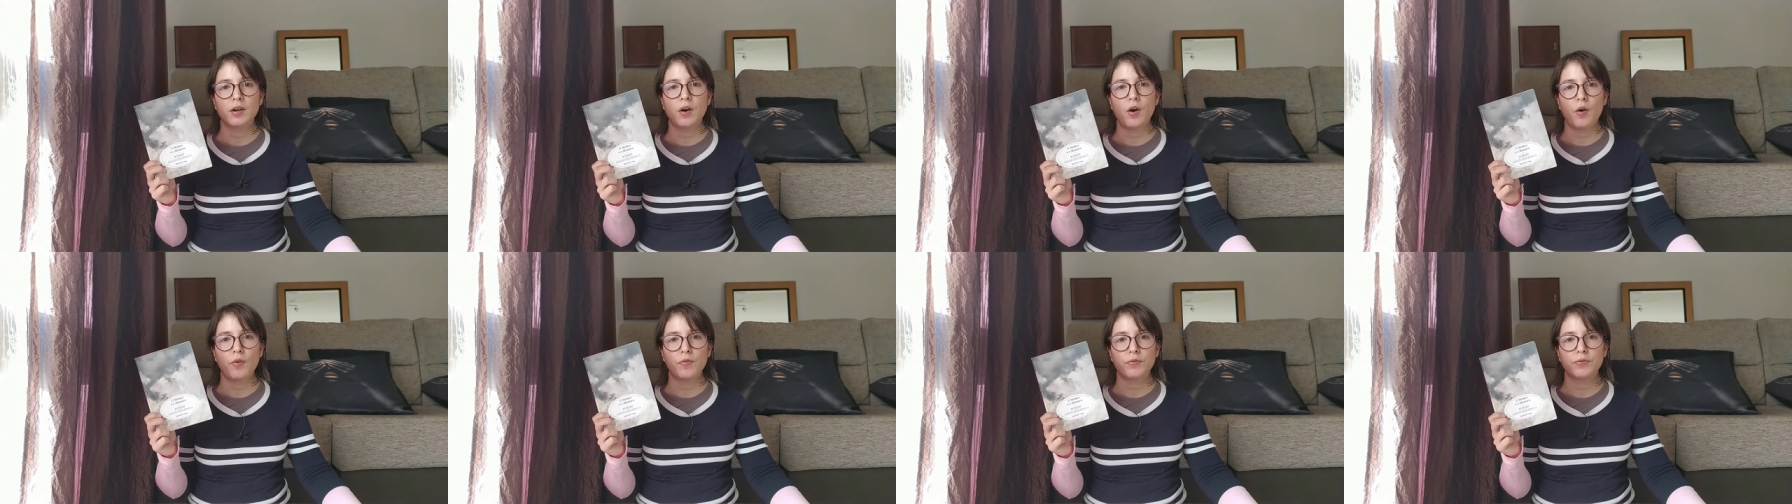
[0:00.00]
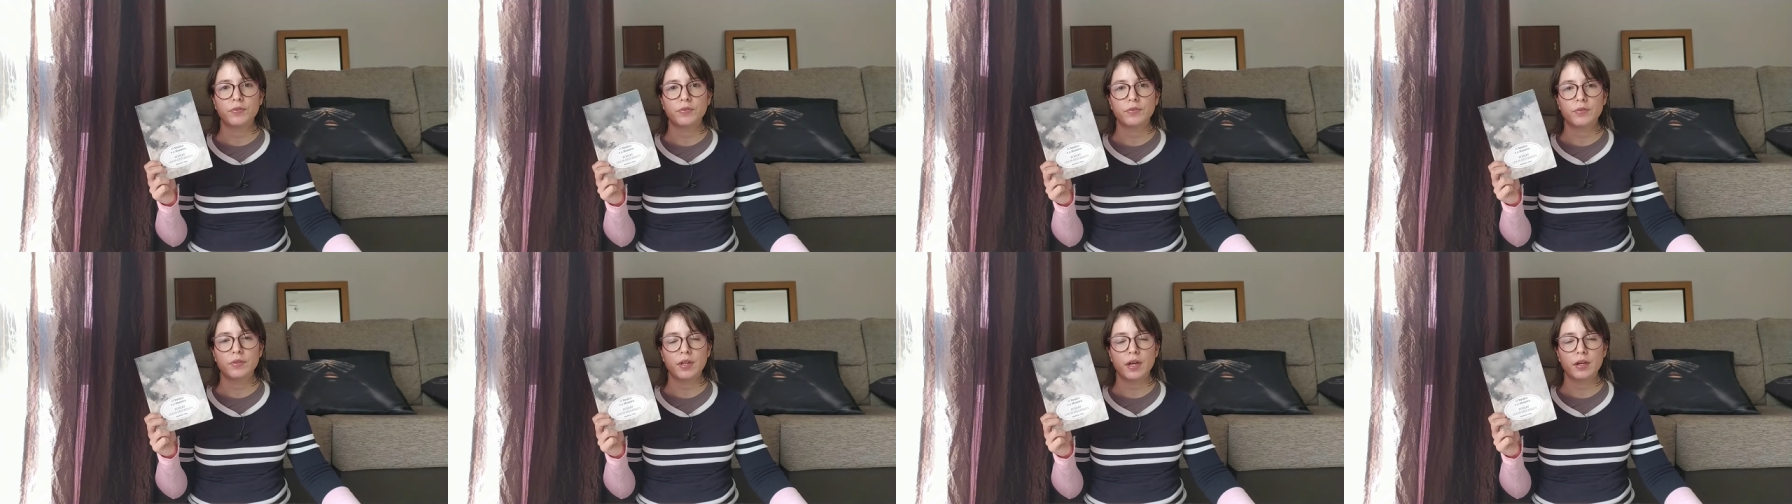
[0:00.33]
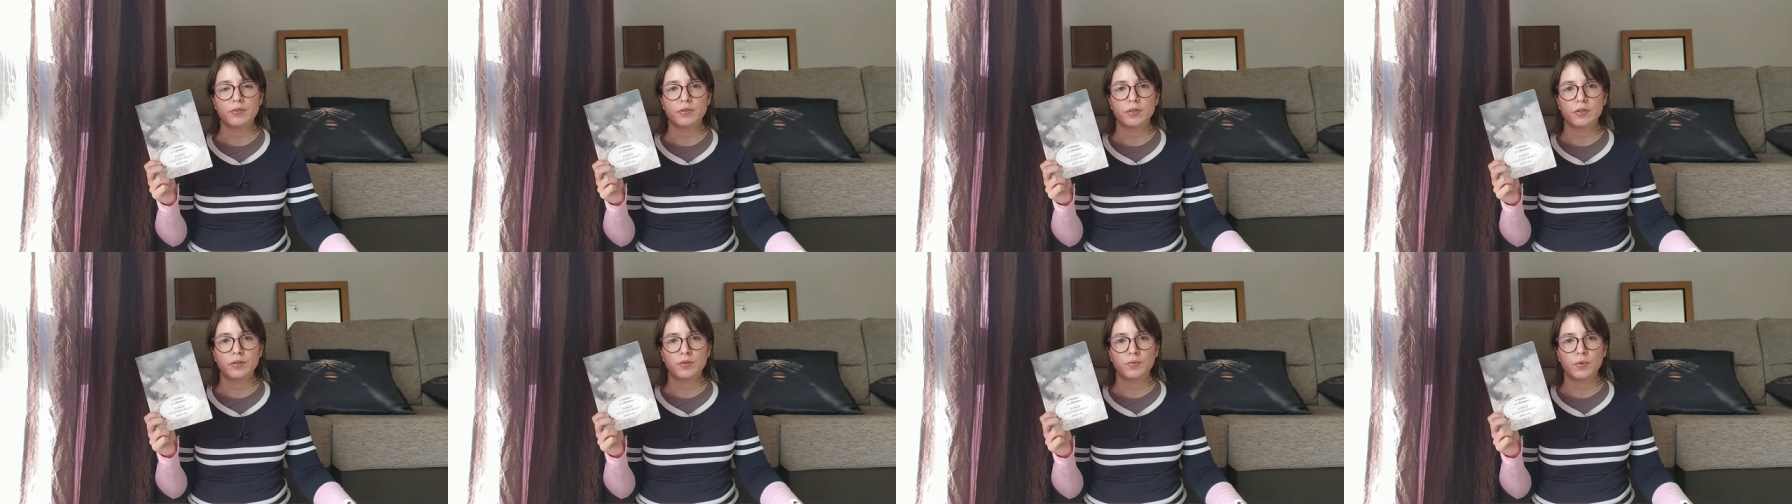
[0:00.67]
of two
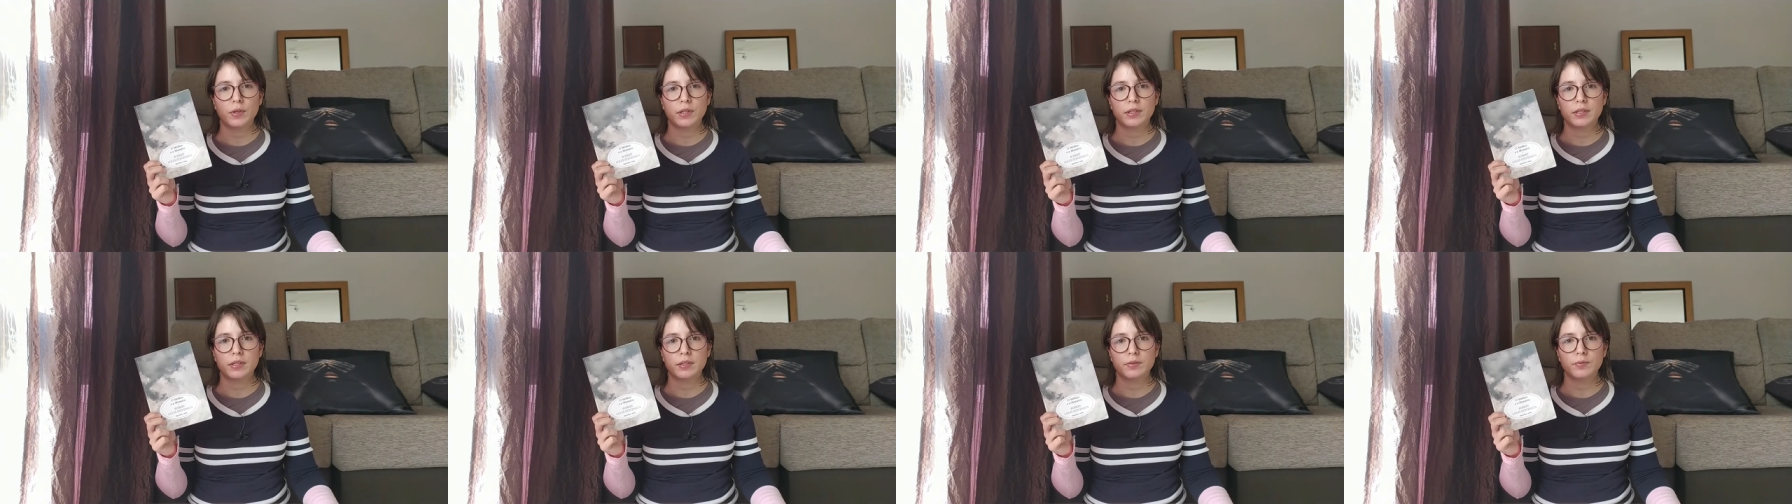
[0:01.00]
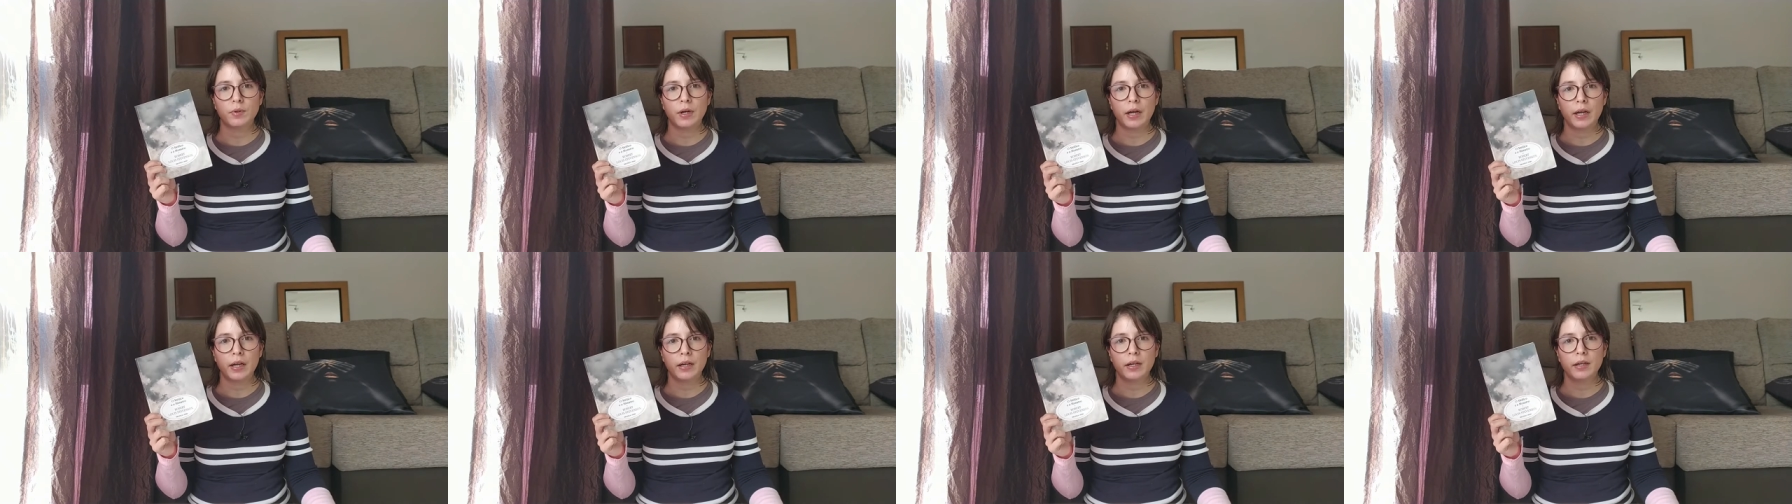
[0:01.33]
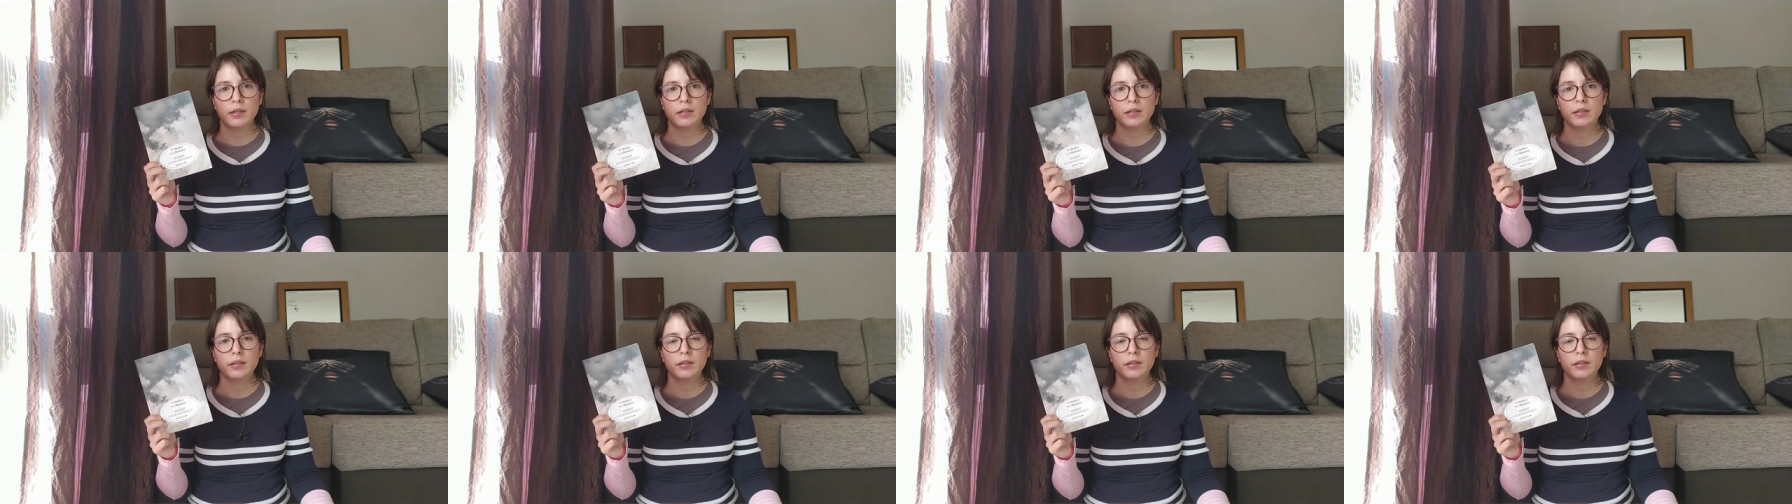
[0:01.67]
thousand twenty-one,